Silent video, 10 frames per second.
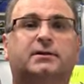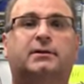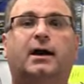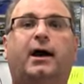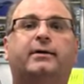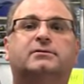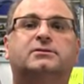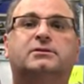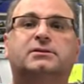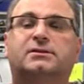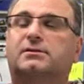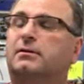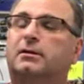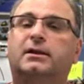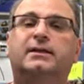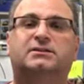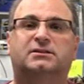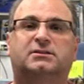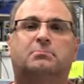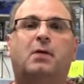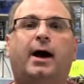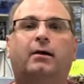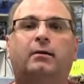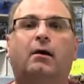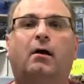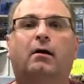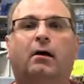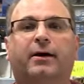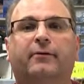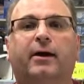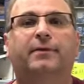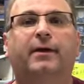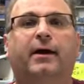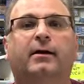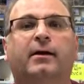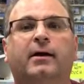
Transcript: God, it's just the list is a mile long on it right there.